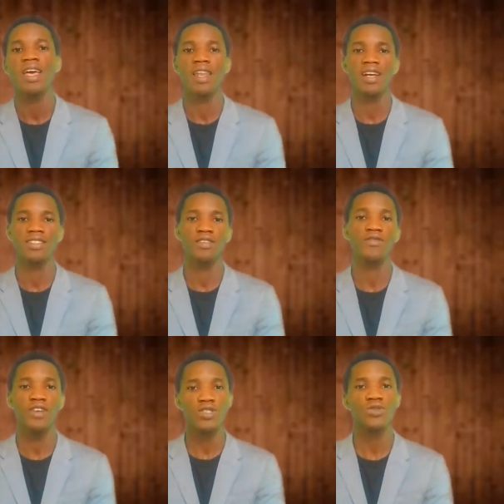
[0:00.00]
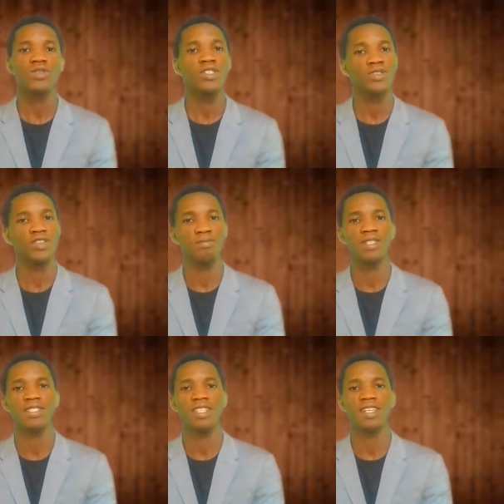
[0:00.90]
And as they venture into the
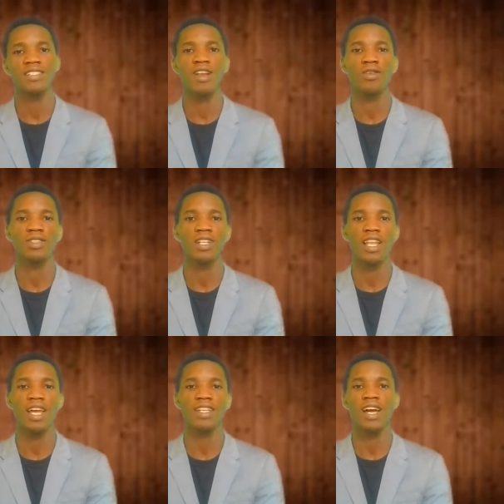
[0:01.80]
business, along the line,